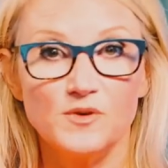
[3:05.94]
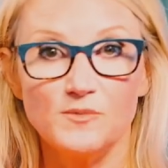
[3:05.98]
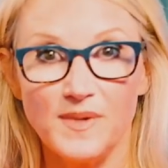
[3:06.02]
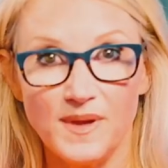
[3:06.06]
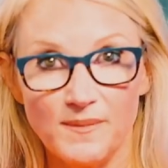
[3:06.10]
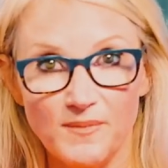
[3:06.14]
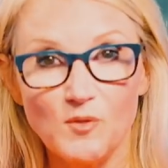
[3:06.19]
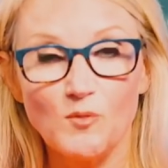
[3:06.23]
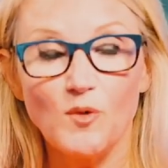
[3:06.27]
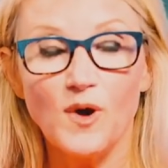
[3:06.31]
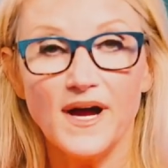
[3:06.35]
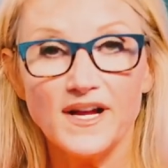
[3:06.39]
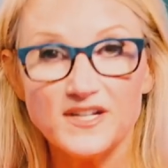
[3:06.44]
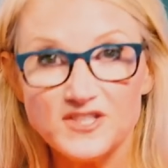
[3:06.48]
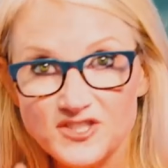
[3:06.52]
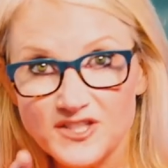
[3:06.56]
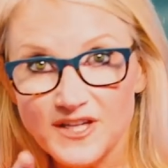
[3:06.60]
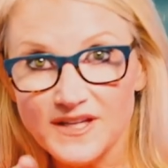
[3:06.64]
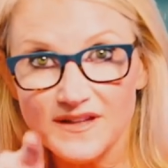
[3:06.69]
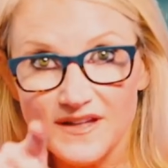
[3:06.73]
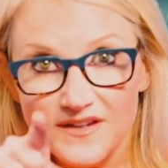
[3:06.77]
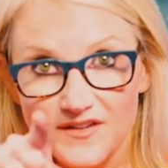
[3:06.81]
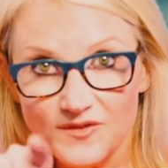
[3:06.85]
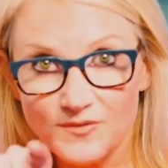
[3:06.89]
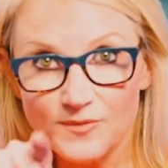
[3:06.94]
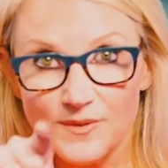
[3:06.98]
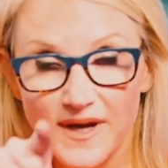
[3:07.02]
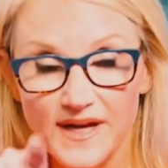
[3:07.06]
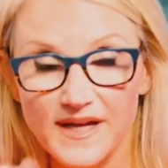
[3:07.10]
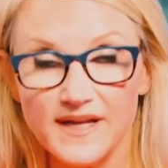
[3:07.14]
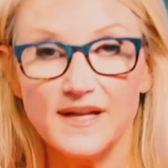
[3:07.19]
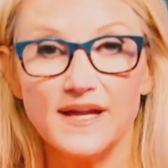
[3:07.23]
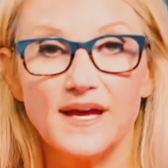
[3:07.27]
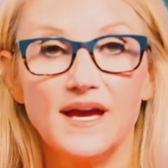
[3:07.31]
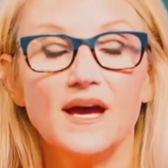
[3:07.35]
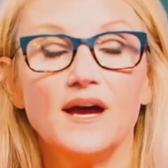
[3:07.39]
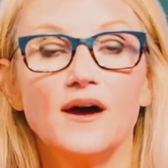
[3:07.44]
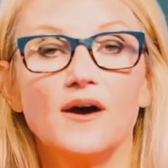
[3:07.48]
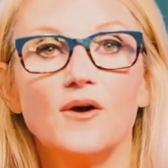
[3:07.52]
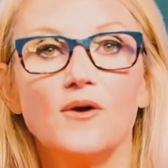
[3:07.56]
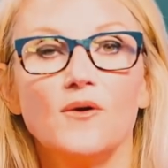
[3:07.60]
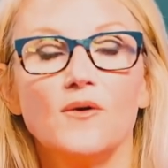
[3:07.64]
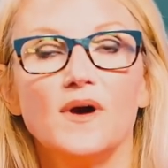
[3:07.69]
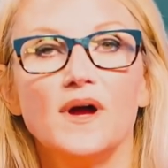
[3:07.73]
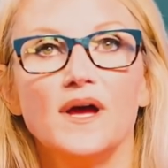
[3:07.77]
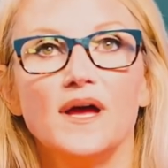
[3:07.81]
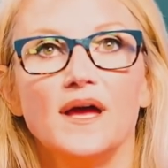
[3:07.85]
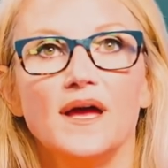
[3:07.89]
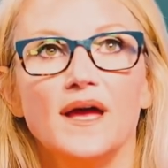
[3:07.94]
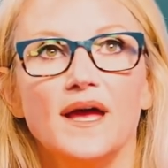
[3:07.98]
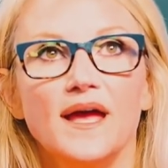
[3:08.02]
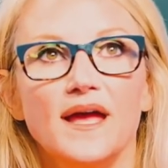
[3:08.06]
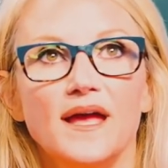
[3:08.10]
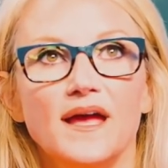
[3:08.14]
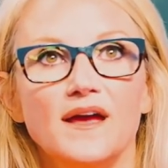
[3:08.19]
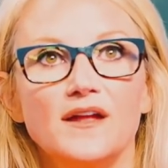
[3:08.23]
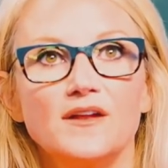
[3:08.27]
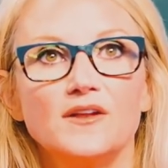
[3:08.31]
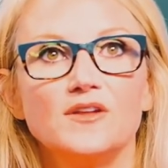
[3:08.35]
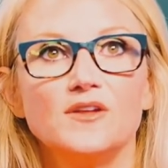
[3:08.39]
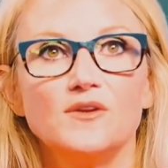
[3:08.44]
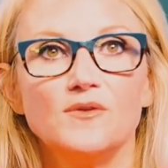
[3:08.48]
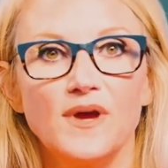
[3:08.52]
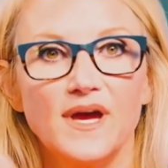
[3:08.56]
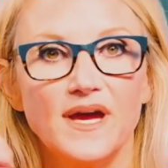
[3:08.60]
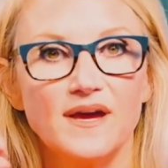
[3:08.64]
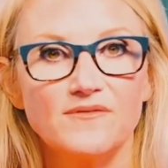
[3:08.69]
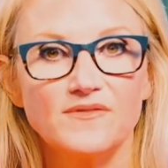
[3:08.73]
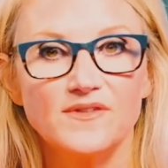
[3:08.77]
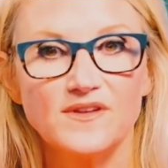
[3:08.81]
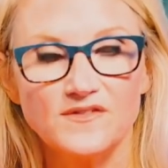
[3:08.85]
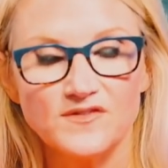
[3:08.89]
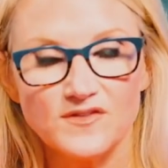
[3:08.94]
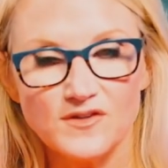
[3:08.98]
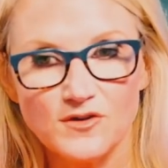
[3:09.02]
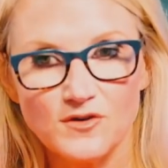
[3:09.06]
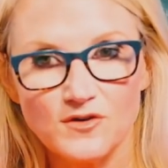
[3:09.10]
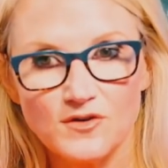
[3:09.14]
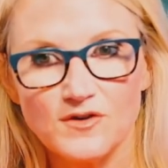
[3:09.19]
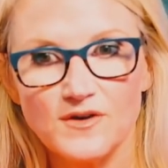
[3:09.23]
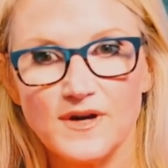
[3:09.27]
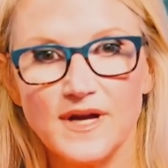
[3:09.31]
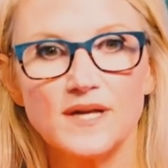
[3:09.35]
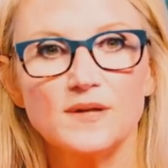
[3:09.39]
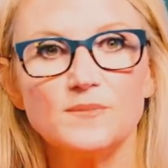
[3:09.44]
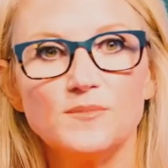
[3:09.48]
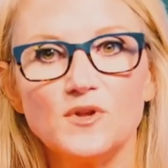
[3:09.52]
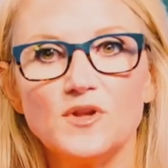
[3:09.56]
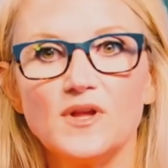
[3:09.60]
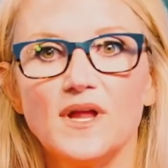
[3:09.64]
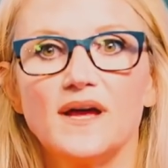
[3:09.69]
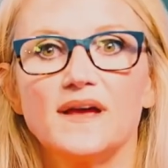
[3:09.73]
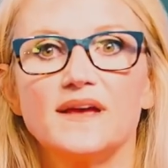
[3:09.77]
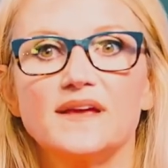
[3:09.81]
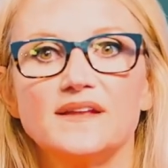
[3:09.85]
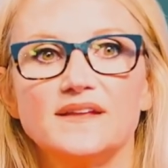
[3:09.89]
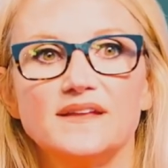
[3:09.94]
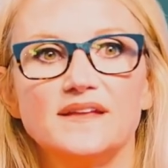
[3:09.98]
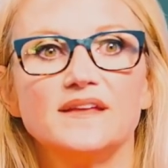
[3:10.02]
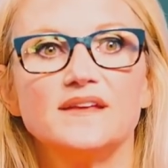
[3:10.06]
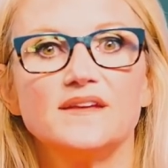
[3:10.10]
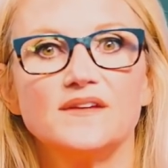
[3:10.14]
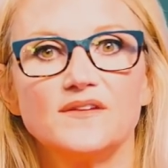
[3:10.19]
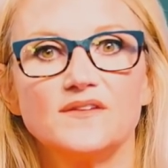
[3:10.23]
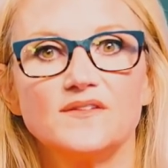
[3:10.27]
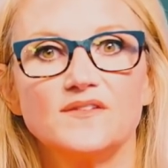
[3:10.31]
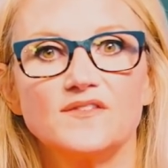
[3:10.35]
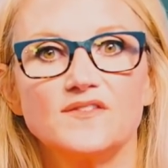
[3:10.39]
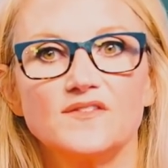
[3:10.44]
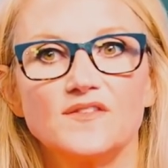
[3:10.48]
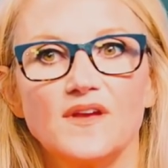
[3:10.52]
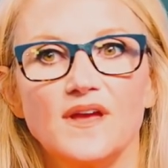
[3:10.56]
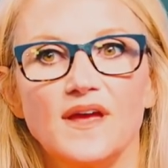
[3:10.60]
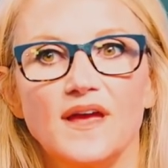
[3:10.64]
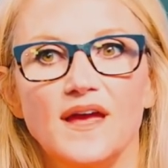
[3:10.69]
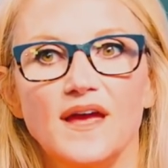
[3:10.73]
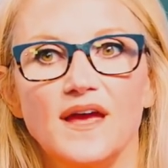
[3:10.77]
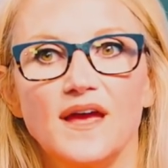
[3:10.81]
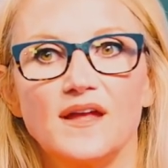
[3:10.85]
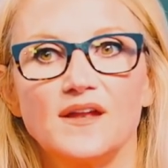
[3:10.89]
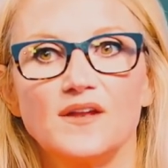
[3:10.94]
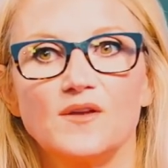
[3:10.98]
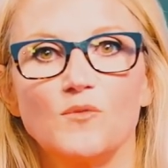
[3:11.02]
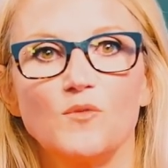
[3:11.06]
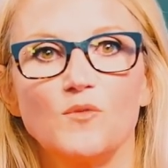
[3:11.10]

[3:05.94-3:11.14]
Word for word: you may be watching this right now and you have these incredible ideas and